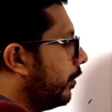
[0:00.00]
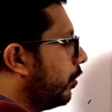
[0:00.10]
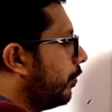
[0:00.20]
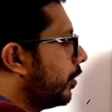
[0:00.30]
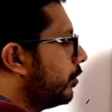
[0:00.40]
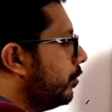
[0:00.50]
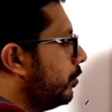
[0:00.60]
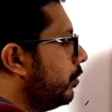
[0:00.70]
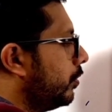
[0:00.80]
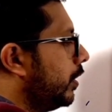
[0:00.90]
over
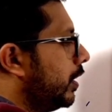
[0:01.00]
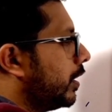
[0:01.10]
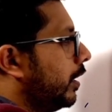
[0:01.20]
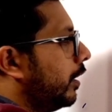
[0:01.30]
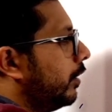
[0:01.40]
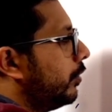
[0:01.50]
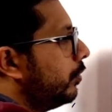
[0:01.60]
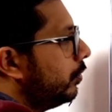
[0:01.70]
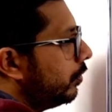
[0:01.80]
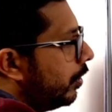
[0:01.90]
2 is equal
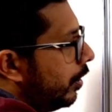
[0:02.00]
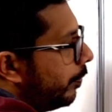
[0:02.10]
to